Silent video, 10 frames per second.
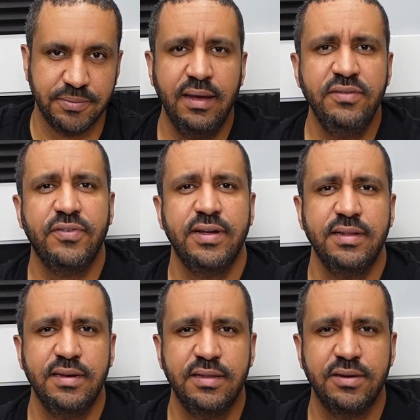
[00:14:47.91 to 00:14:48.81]
And
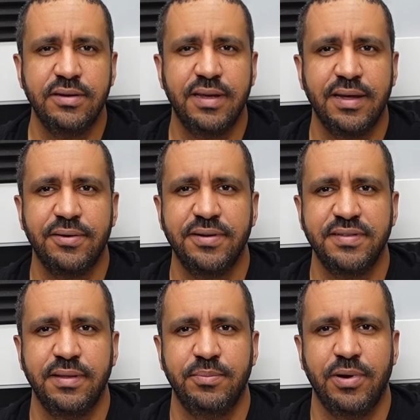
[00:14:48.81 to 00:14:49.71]
finally, in the good category,
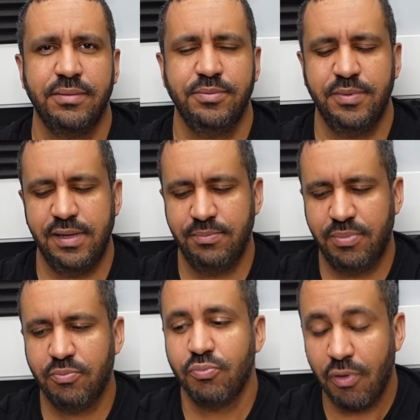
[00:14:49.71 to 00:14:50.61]
something
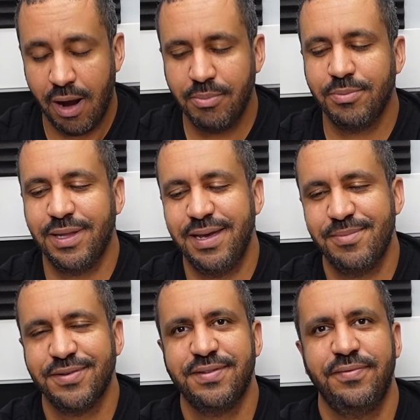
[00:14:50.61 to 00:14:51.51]
probably
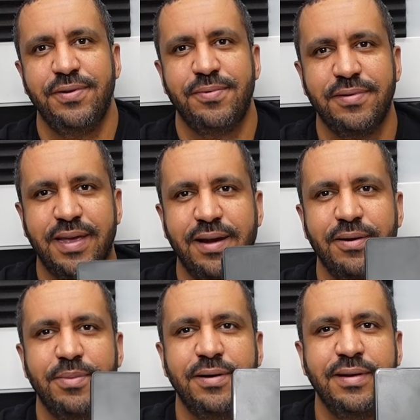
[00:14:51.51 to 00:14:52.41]
most of you won't care
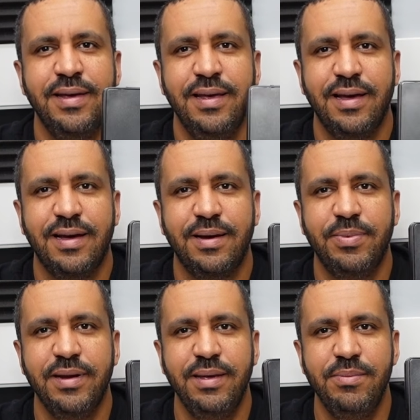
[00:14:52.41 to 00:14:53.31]
about,
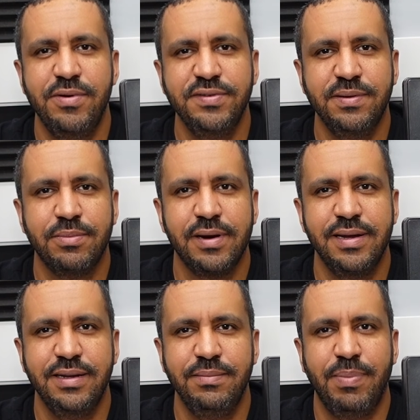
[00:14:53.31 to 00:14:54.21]
but a Moza
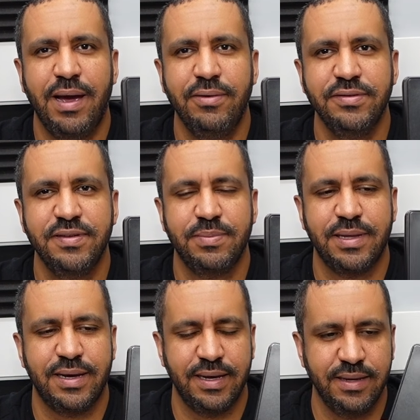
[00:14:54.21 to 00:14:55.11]
branded power
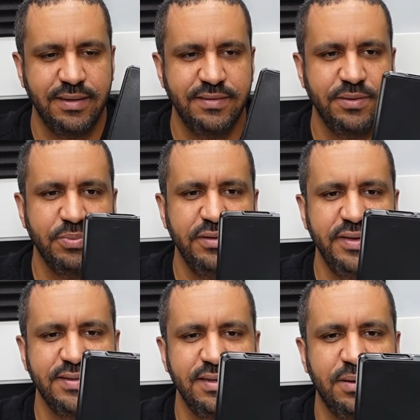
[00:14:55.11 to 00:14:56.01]
supply. So
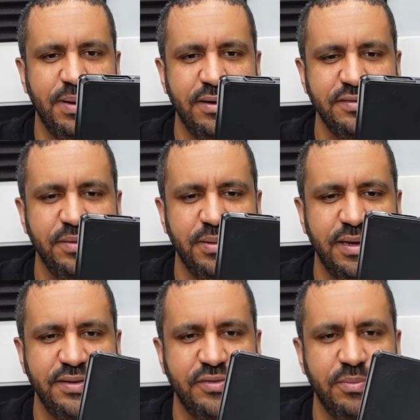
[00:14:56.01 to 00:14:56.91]
previously the power
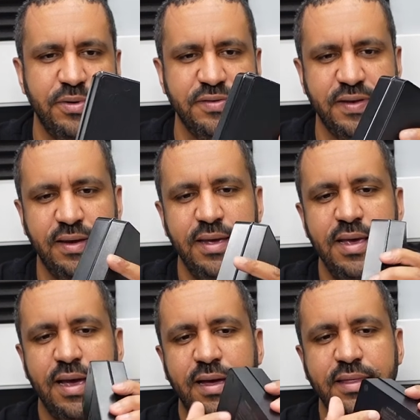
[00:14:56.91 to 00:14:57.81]
supplies from Moza,
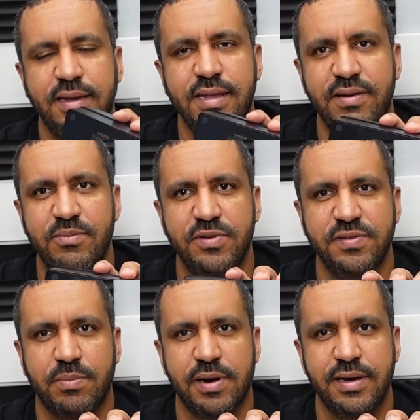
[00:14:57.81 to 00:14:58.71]
they did have
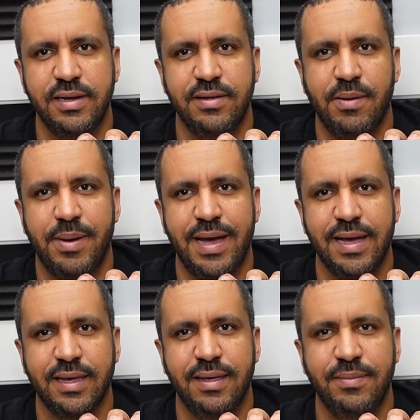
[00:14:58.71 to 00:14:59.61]
Moza branding on the
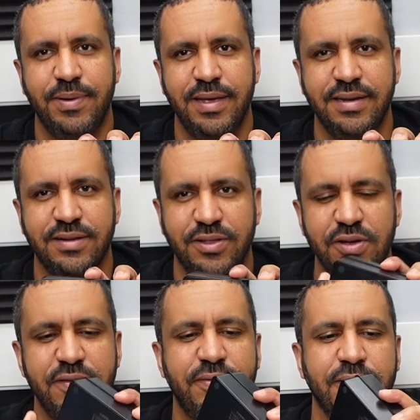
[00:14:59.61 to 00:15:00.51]
back, but you had to
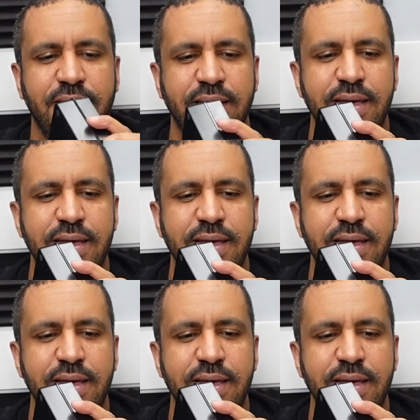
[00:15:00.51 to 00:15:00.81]
look for it.